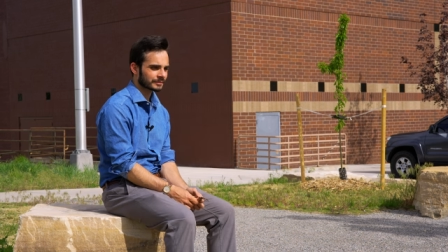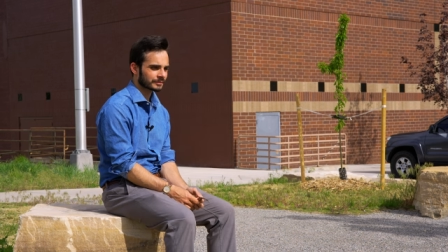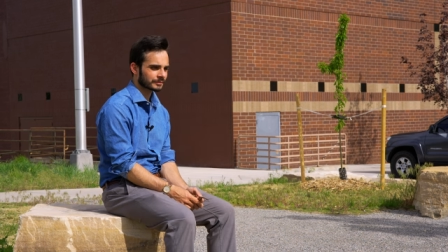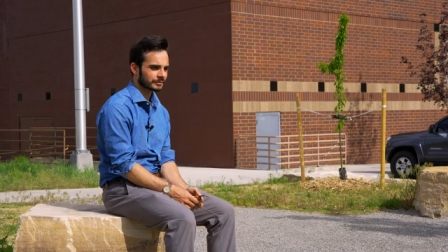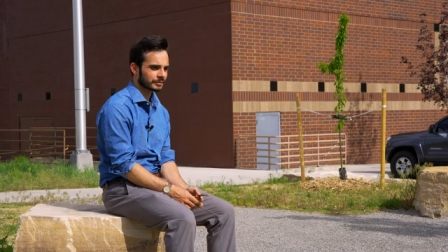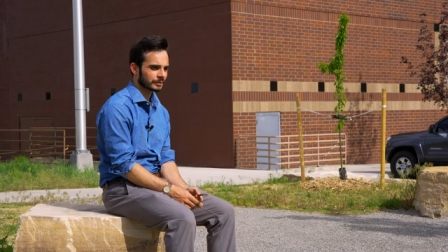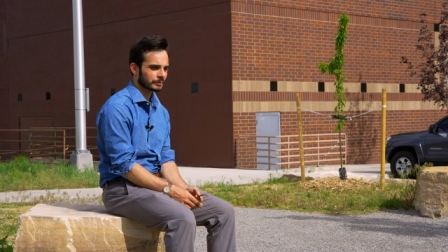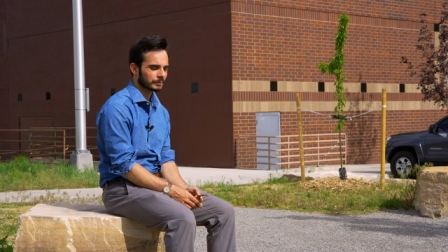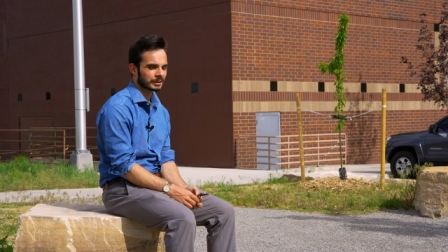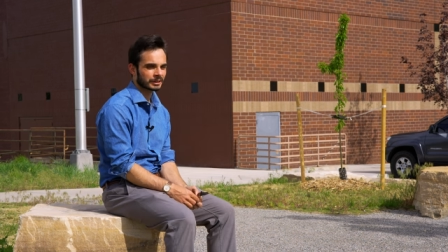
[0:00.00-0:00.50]

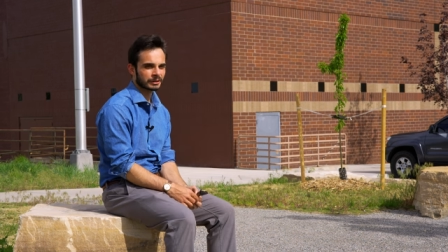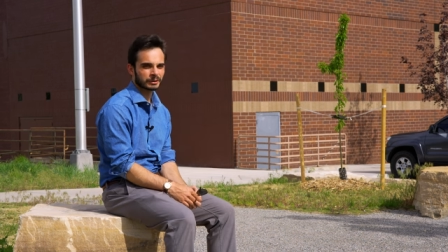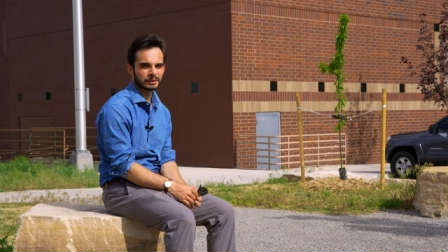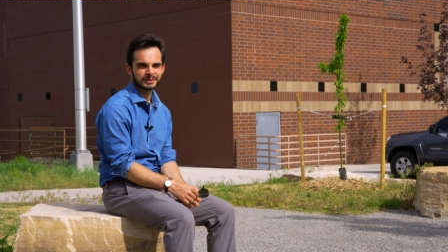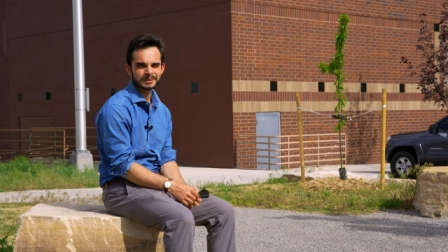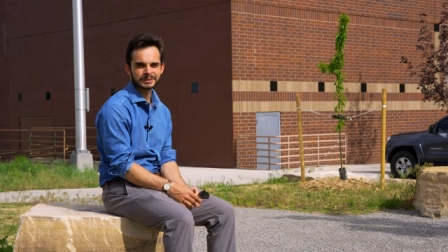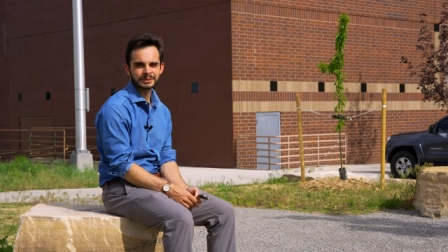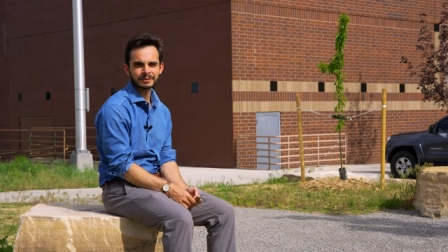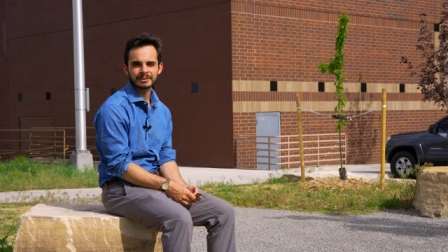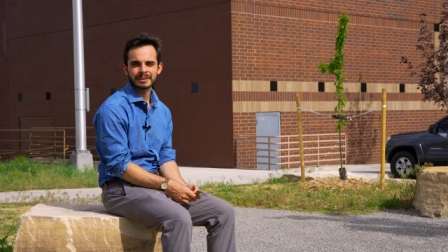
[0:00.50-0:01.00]
for me to
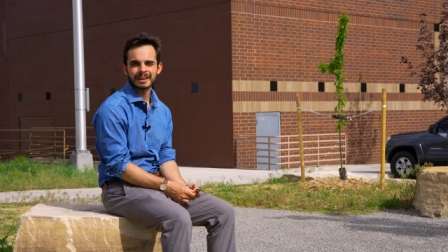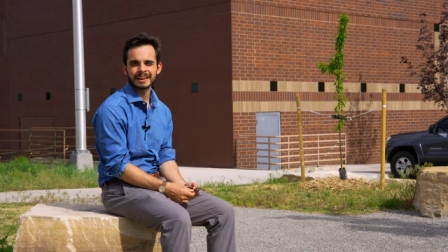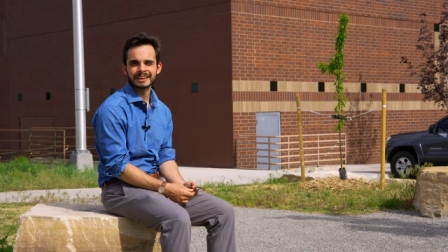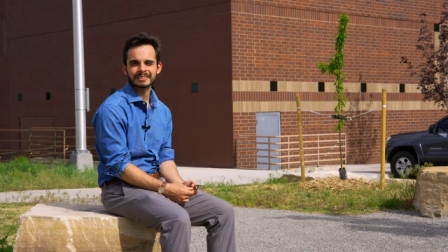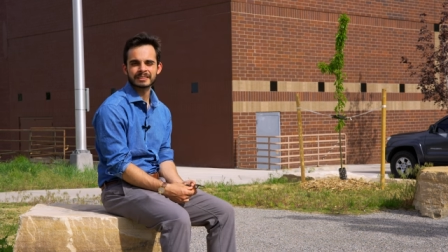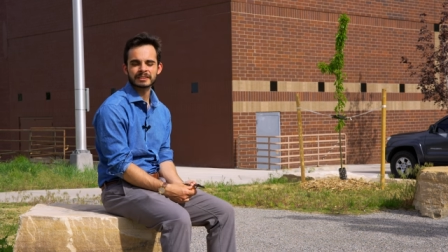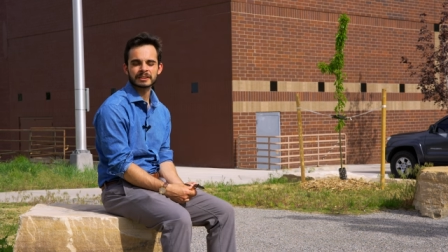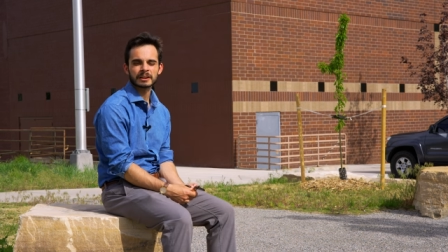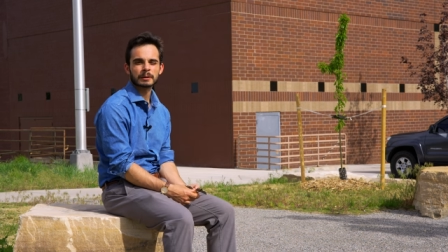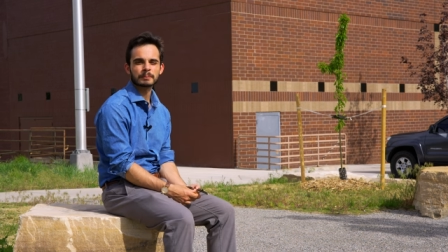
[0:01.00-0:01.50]
also
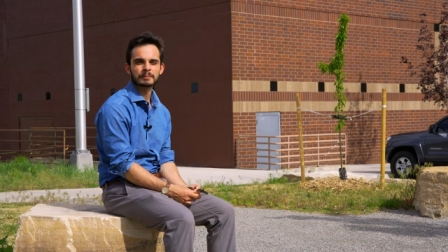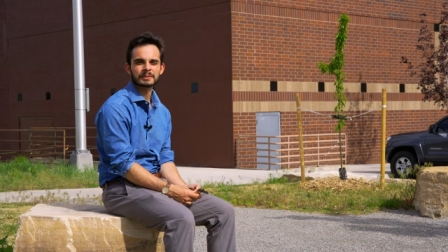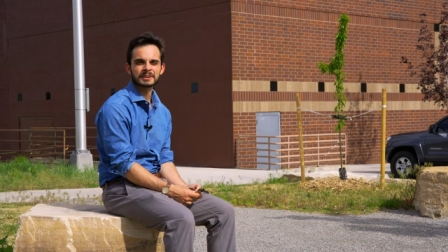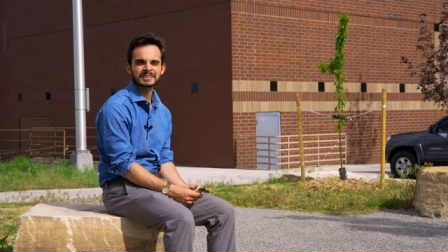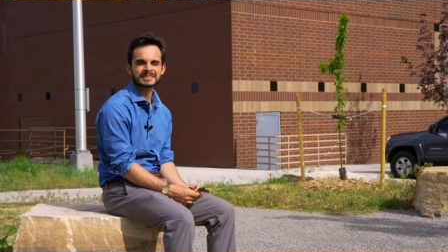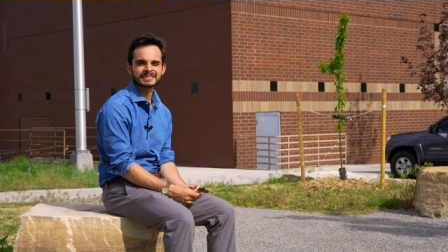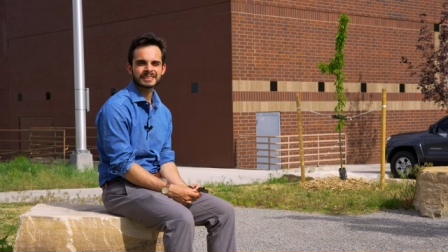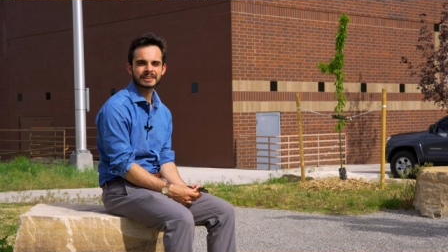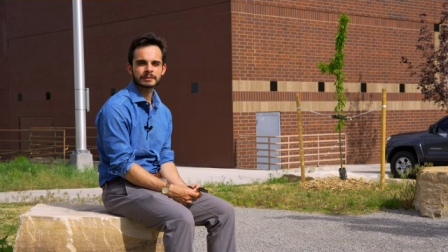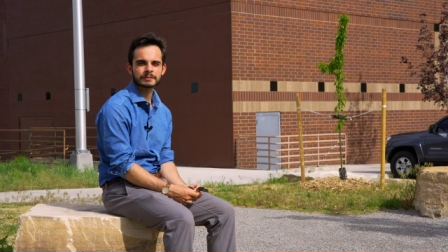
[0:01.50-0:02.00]
thank the
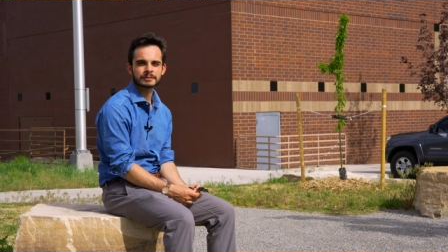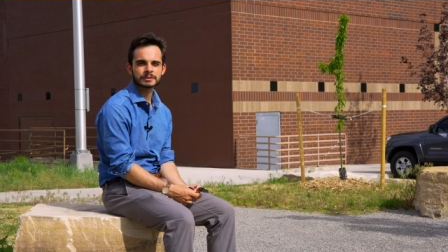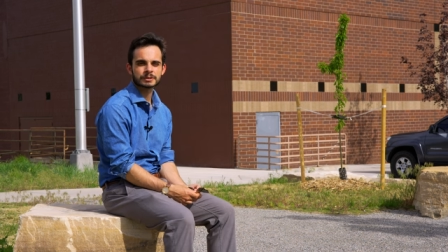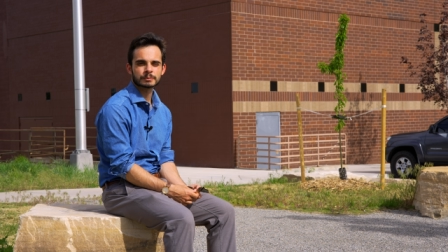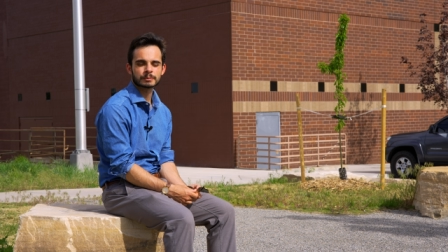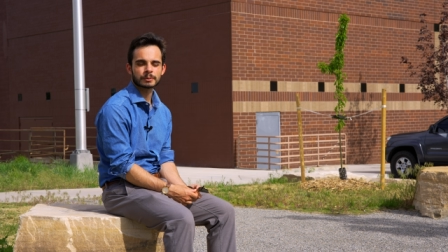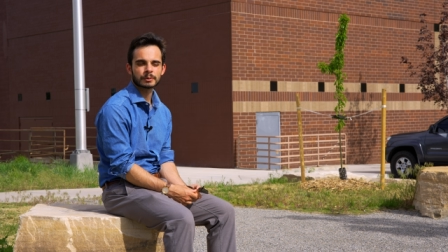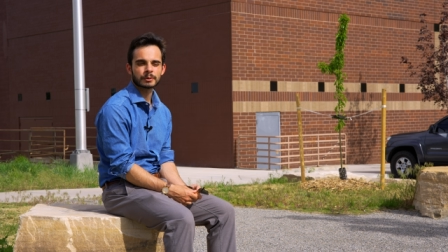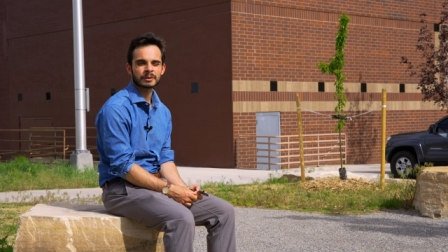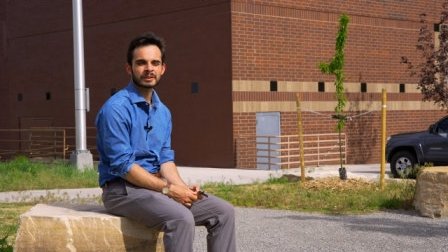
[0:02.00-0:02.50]
companies that have
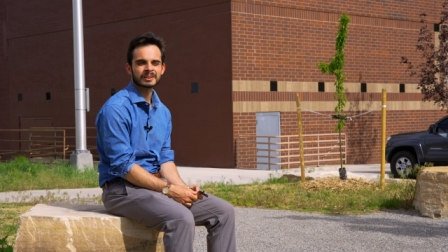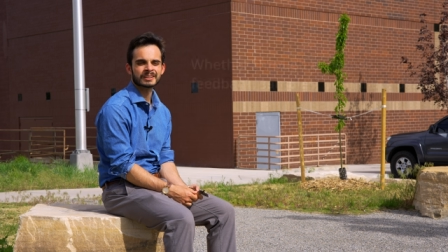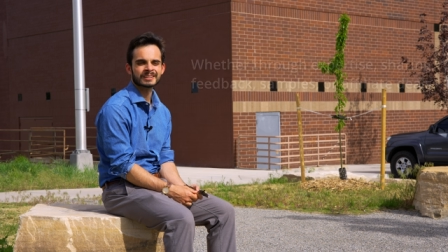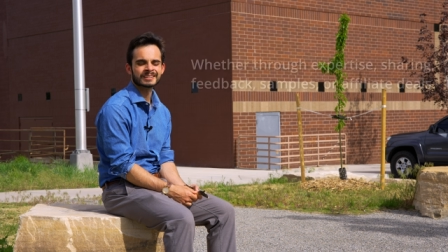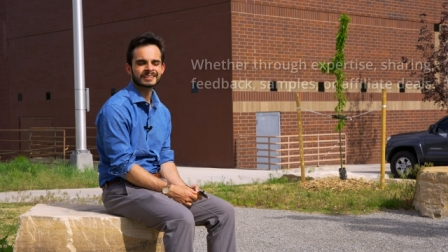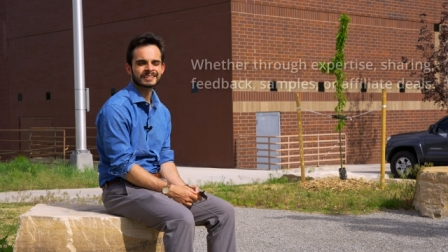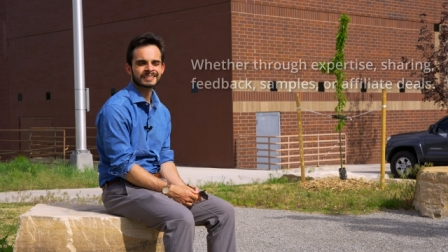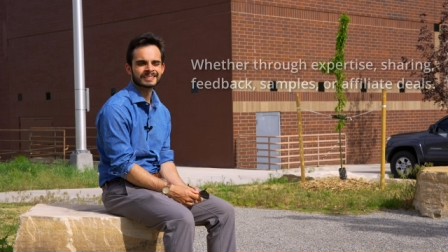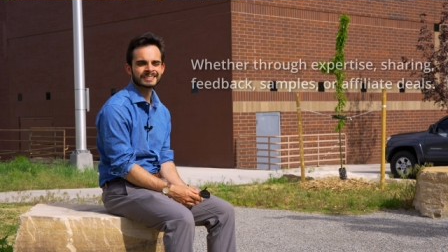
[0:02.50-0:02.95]
supported